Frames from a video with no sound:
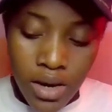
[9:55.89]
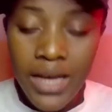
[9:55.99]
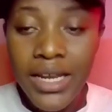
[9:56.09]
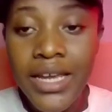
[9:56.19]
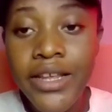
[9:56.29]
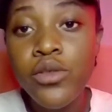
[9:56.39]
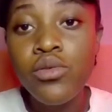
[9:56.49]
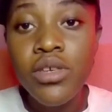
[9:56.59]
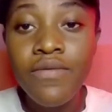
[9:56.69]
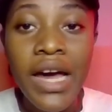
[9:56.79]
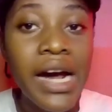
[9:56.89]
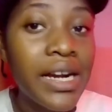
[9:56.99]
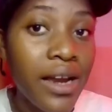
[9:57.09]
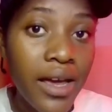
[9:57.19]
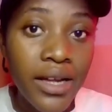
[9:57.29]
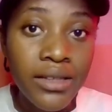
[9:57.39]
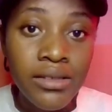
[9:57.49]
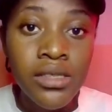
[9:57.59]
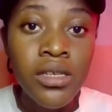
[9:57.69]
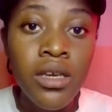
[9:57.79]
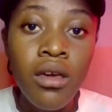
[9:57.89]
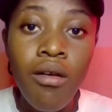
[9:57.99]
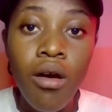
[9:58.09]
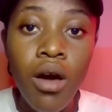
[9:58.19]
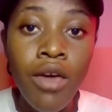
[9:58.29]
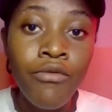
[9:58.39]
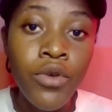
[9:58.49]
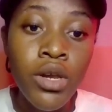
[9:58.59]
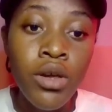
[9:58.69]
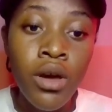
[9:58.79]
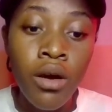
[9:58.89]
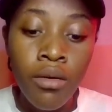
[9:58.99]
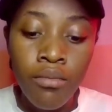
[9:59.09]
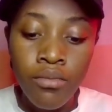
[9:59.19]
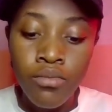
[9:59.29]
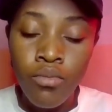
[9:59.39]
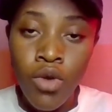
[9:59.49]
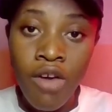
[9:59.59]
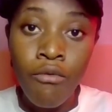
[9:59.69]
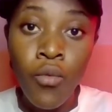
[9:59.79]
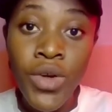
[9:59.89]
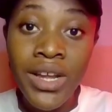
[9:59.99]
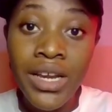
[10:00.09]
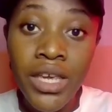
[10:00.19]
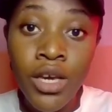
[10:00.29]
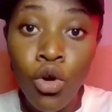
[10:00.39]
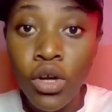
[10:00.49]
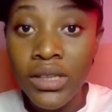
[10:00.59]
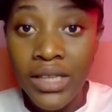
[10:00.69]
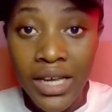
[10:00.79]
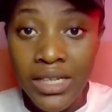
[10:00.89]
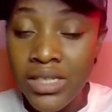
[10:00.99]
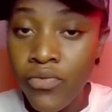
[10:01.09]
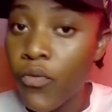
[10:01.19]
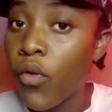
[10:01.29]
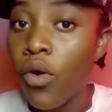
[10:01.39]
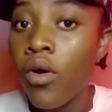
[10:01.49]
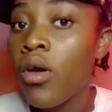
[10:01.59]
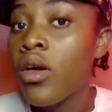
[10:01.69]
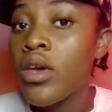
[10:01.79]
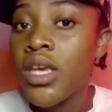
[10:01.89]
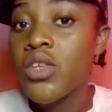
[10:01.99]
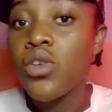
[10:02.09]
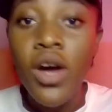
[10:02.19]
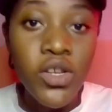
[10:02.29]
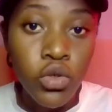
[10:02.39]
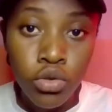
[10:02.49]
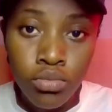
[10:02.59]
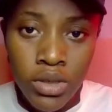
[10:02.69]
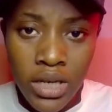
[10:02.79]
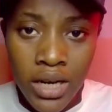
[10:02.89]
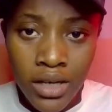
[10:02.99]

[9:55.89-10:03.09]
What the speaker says: And I need to give that client every weekly content for his or her social media